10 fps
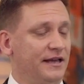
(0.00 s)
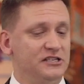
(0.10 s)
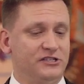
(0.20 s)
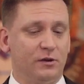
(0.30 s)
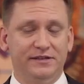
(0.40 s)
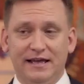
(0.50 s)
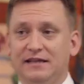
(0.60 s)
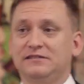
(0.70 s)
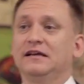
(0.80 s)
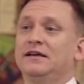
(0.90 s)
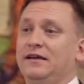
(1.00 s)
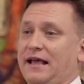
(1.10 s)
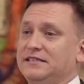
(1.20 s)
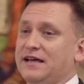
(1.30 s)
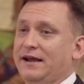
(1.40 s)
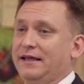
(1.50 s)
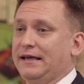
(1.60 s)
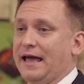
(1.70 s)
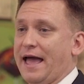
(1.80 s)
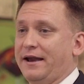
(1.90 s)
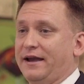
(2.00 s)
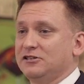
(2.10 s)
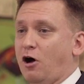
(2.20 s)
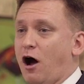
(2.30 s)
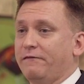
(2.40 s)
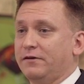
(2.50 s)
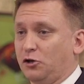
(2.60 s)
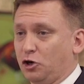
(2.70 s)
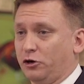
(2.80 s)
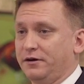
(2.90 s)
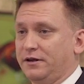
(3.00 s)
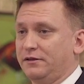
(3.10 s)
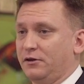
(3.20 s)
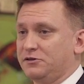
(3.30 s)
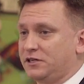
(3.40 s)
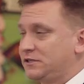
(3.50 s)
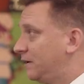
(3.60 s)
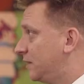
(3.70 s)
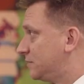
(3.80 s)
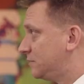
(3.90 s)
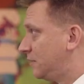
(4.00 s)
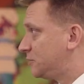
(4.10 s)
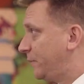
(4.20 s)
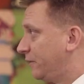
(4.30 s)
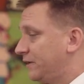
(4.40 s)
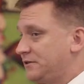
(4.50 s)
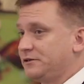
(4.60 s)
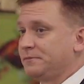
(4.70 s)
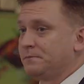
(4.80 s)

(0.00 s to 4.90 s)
And so yes, anxiety can and is often learned in those experiences.